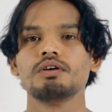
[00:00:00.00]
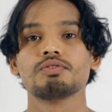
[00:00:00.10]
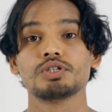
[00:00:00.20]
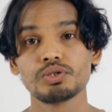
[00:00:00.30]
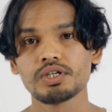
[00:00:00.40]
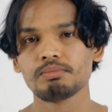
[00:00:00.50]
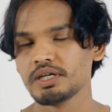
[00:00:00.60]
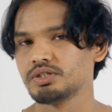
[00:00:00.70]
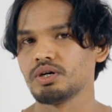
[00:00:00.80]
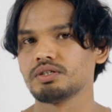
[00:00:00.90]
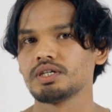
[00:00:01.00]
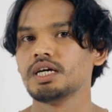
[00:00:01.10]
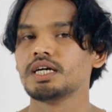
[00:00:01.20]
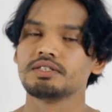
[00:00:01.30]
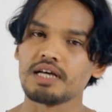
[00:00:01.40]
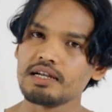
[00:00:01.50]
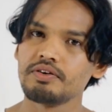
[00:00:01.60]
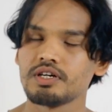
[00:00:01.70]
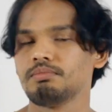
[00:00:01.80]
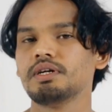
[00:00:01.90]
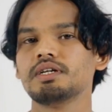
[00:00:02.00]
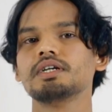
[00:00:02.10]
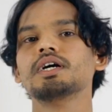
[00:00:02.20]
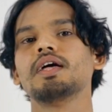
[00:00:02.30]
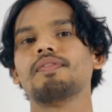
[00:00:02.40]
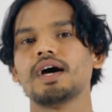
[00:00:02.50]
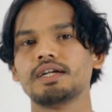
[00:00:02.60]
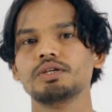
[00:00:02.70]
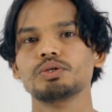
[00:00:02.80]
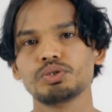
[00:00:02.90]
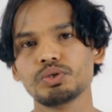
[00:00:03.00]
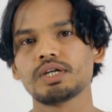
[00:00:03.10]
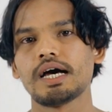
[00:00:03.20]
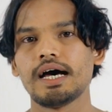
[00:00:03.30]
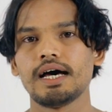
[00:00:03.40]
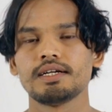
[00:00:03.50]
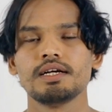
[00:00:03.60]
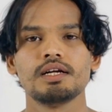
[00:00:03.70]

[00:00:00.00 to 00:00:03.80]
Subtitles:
For shooting mid shots, it is highly recommended that you shoot at